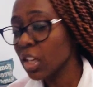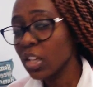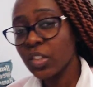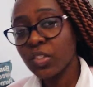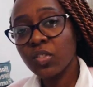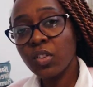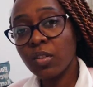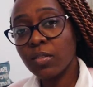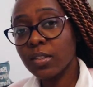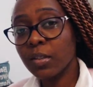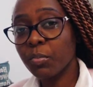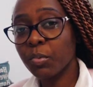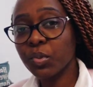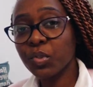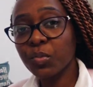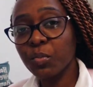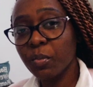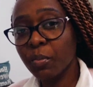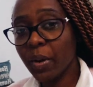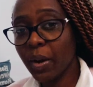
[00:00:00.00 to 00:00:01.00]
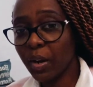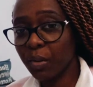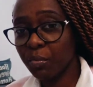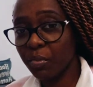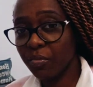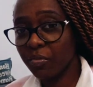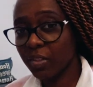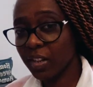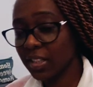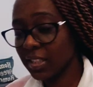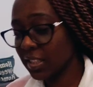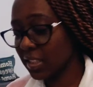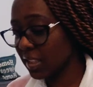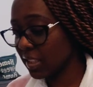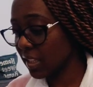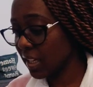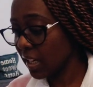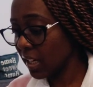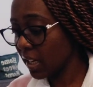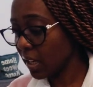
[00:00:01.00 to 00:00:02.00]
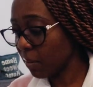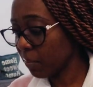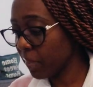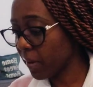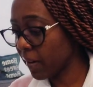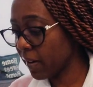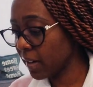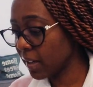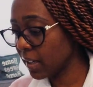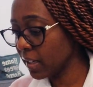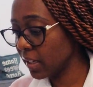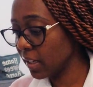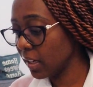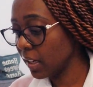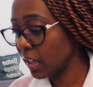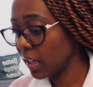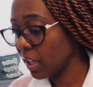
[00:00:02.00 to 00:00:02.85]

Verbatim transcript: So I was supposed to be married before I did Ziale, apparently.